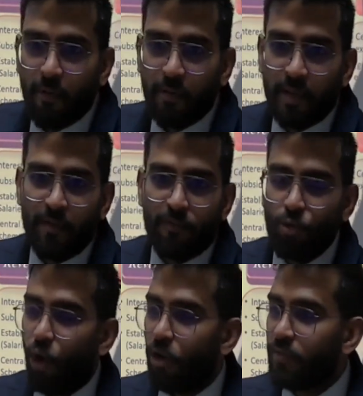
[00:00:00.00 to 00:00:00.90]
give to
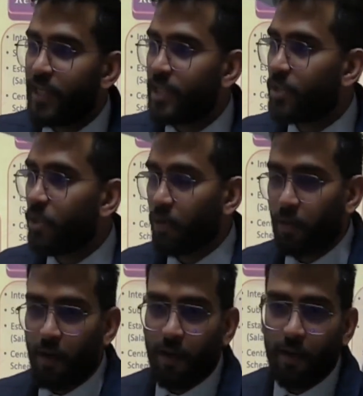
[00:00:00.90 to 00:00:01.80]
all of these
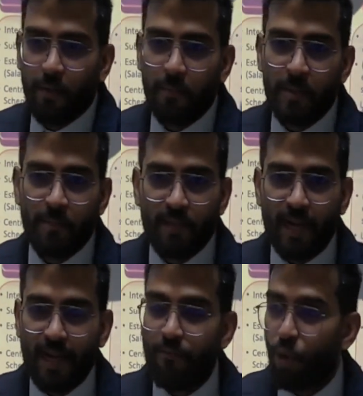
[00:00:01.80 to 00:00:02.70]
people
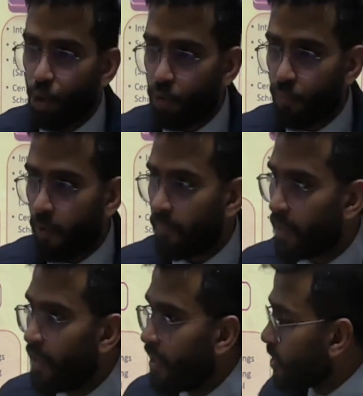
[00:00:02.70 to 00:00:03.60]
that I've borrowed from.
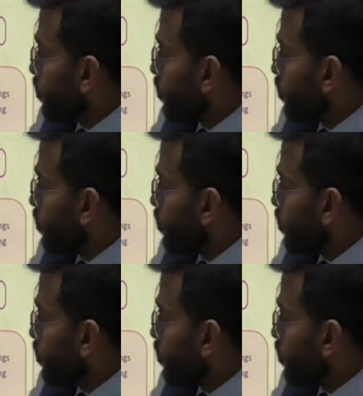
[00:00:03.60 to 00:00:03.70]
So